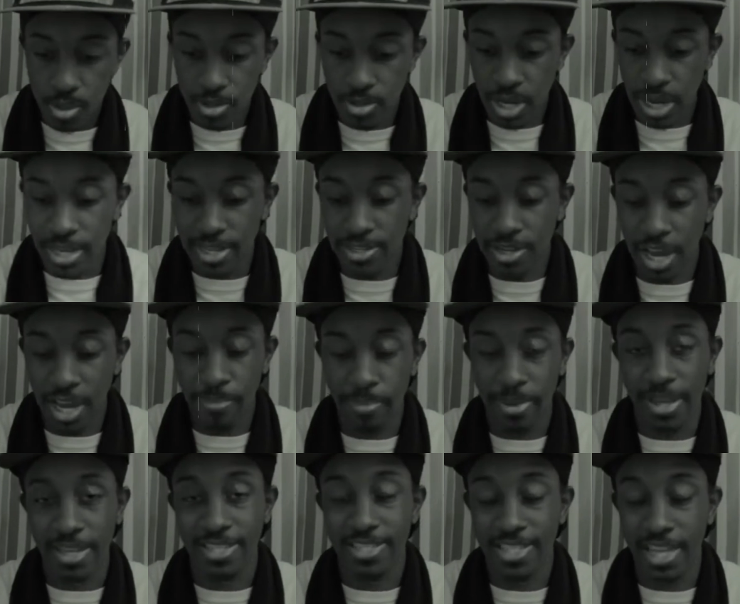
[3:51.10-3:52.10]
trying to
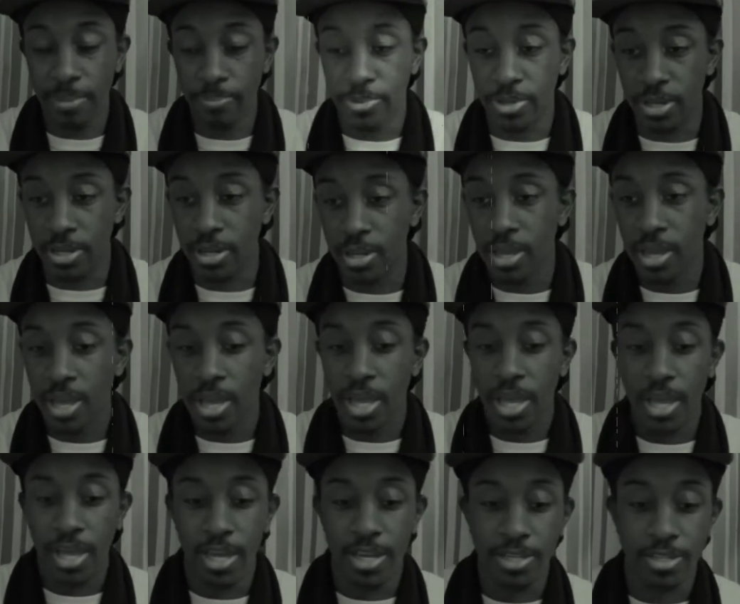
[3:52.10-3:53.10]
be accepted.
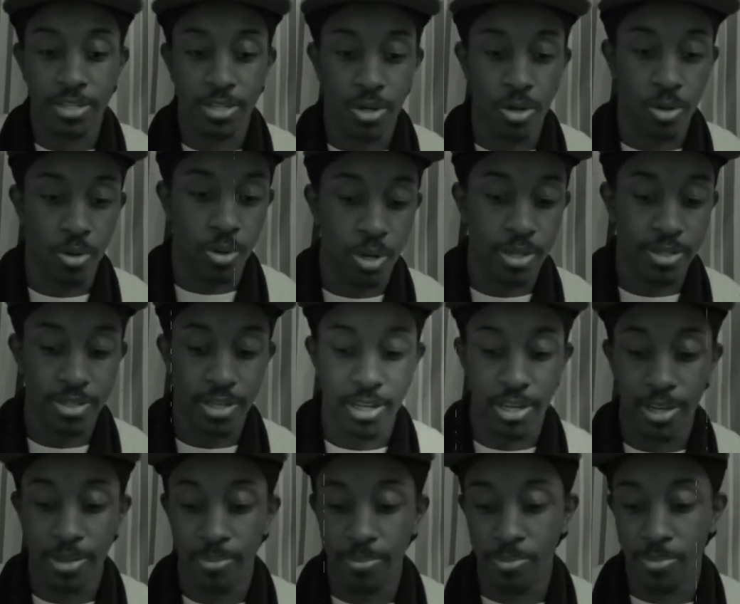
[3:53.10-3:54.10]
And so they said
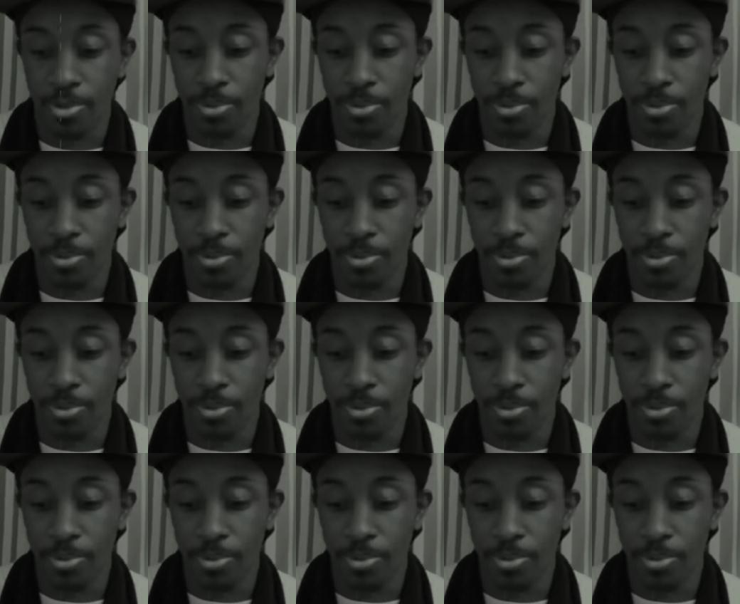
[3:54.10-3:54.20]
hey,